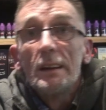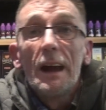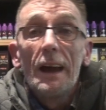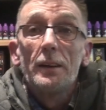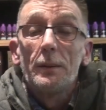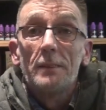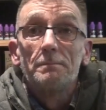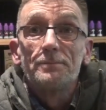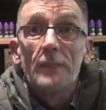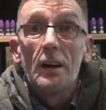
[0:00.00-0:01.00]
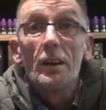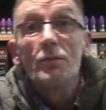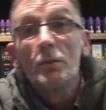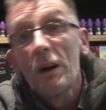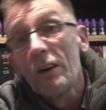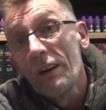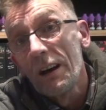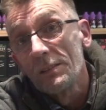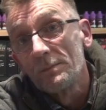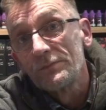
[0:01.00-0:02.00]
Anyway, enough of my
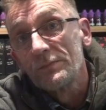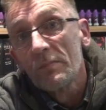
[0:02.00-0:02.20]
ranting.